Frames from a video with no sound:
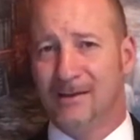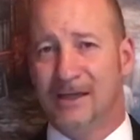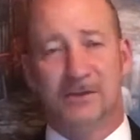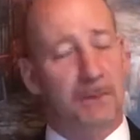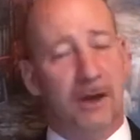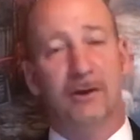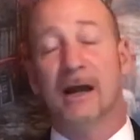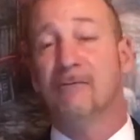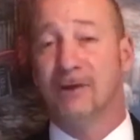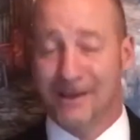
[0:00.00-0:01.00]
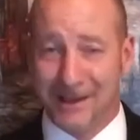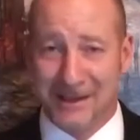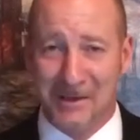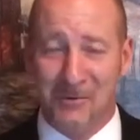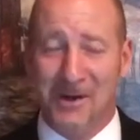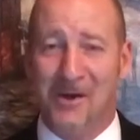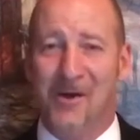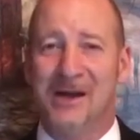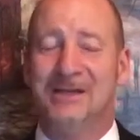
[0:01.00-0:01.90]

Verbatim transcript: He's better at everything than we are.